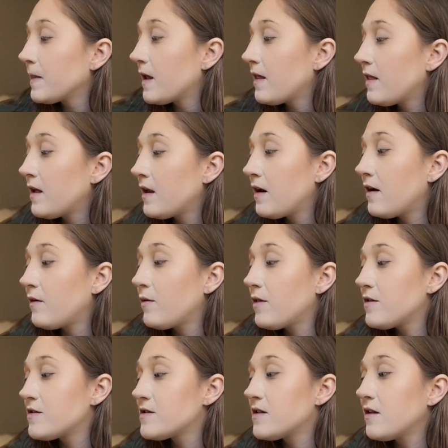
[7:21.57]
And then
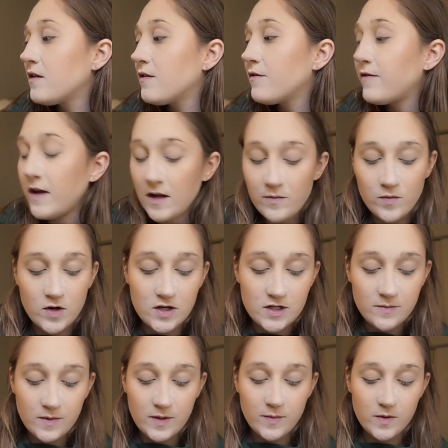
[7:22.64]
with just a little fan brush,
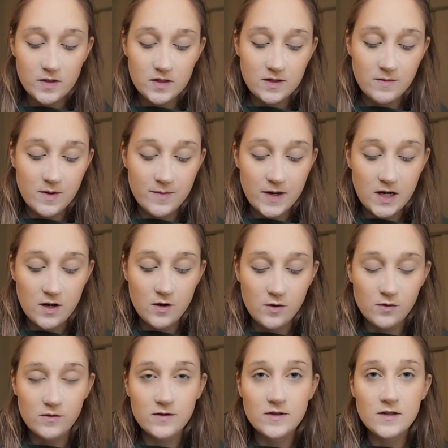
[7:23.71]
I'm going to put some on my
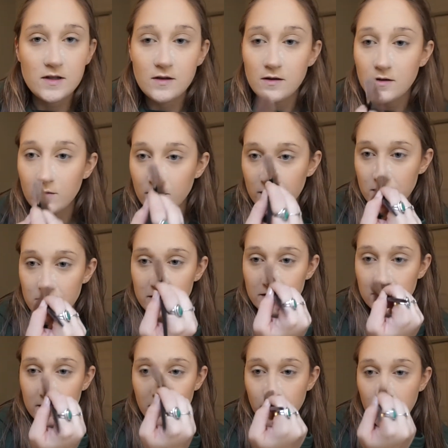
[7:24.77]
nose, which
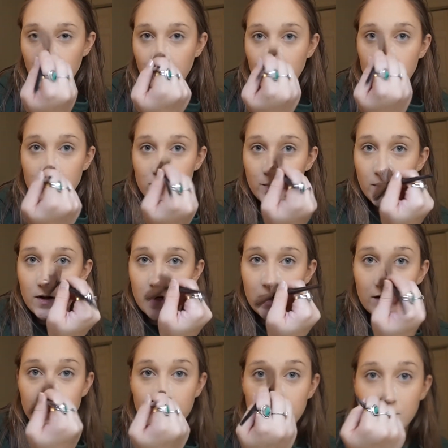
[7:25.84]
is apparently super
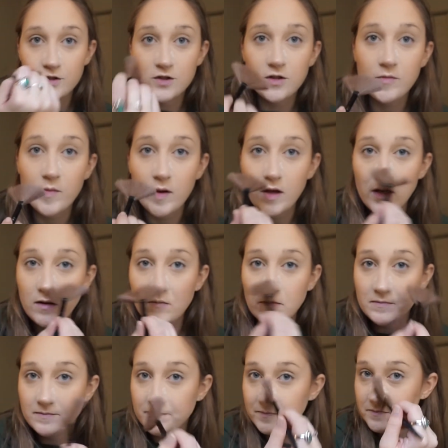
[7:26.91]
controversial, but
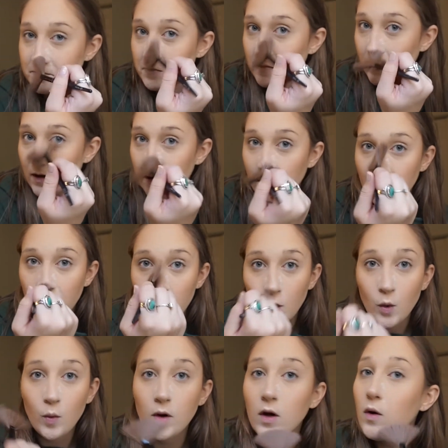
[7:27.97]

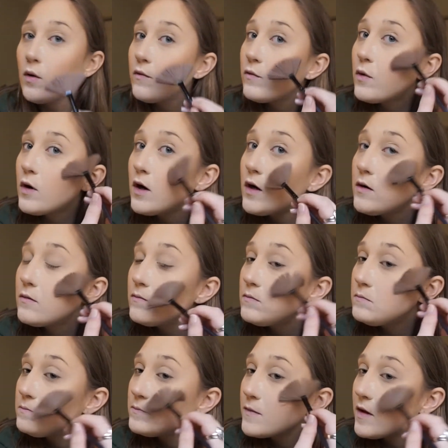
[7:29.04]
we're going for it.
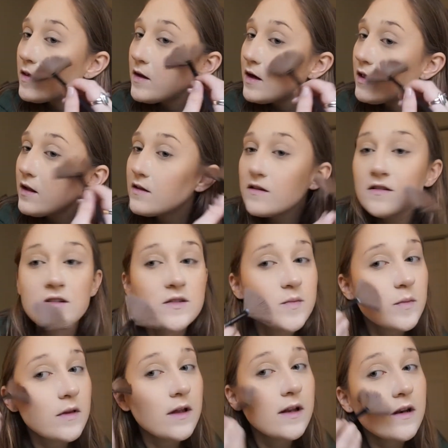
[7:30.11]
And then I like to just
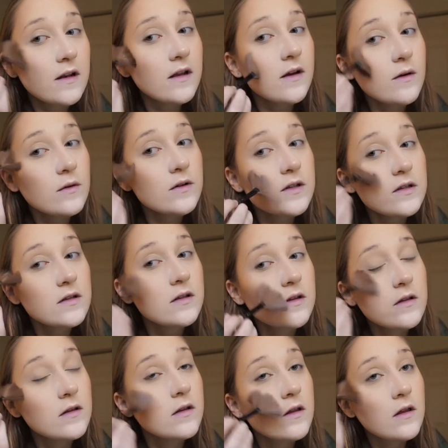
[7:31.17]
blend out
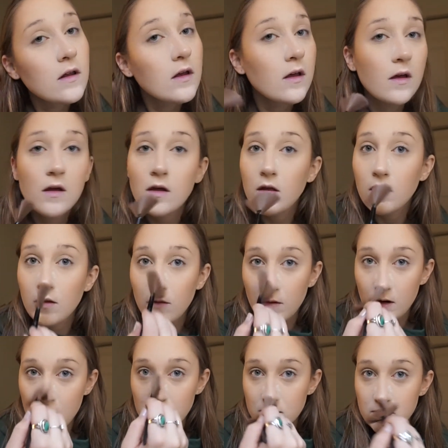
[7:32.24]
the
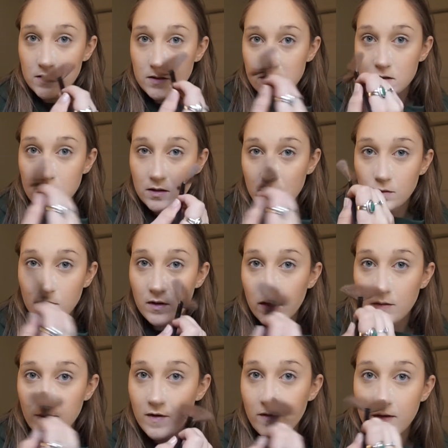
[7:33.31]
rest with
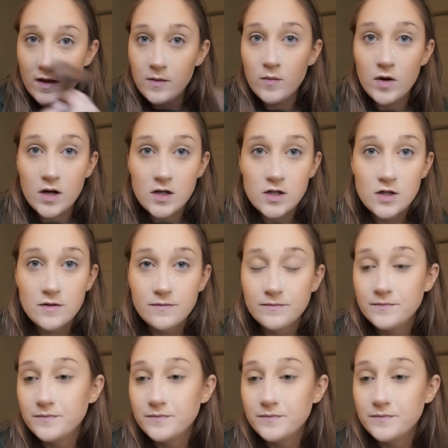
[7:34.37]
my fan brush.